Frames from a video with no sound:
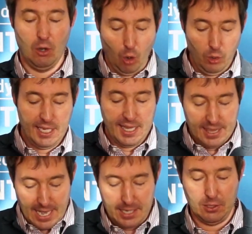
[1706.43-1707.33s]
Only
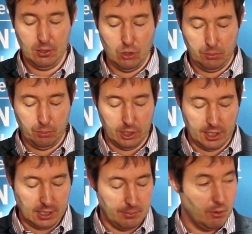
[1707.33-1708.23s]
then could
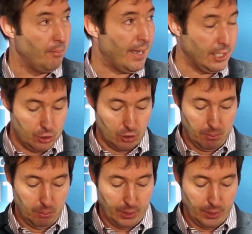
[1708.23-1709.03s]
political momentum